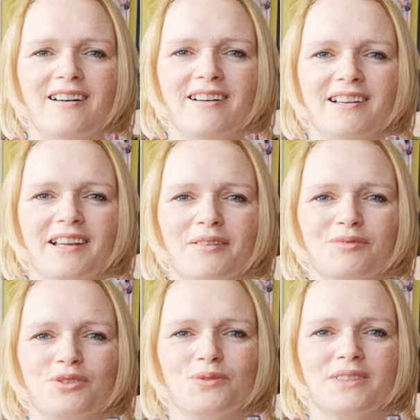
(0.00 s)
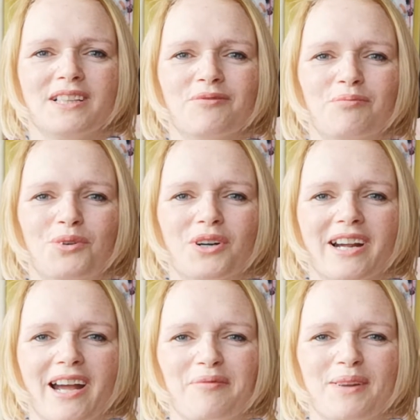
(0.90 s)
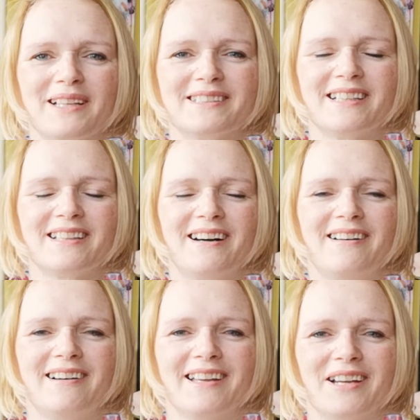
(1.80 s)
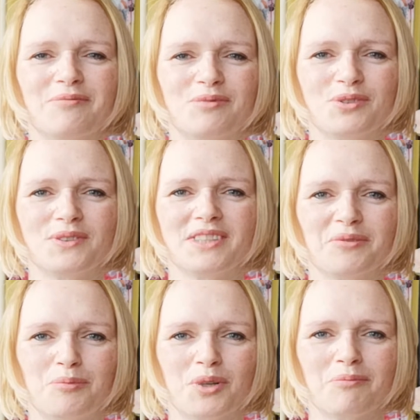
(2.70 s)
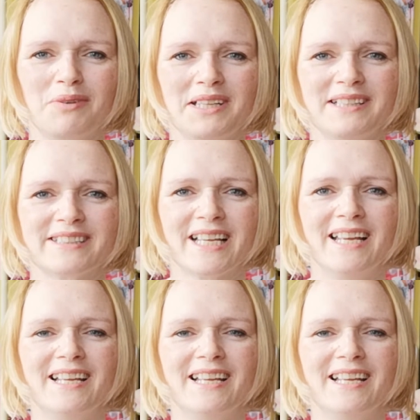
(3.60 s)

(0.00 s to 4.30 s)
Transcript: I am choosing more happiness that I am choosing more bliss